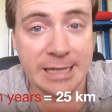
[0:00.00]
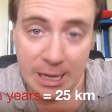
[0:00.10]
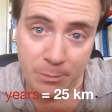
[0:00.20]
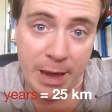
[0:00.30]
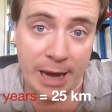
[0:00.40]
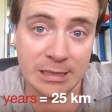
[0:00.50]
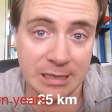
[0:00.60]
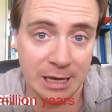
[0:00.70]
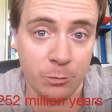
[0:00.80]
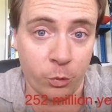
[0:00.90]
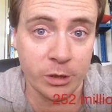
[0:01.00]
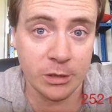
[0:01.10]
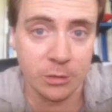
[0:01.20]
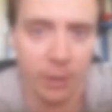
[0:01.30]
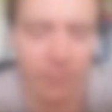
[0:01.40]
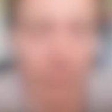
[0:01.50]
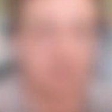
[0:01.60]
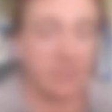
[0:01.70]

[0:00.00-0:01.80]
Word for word: get back to that point in time.